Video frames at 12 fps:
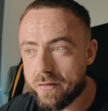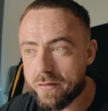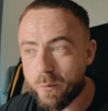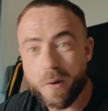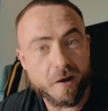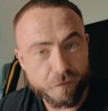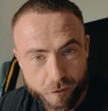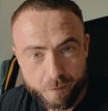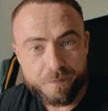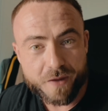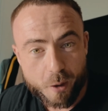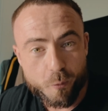whenever.
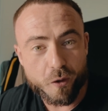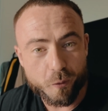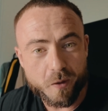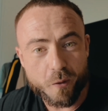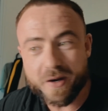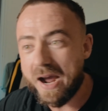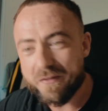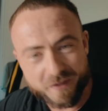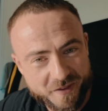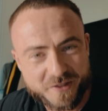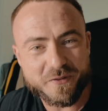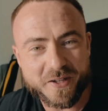I will upload
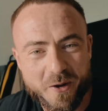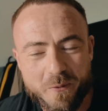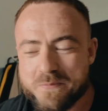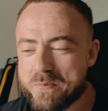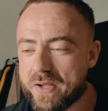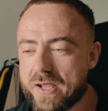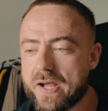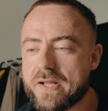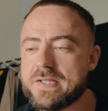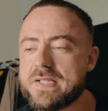after this video, but yeah,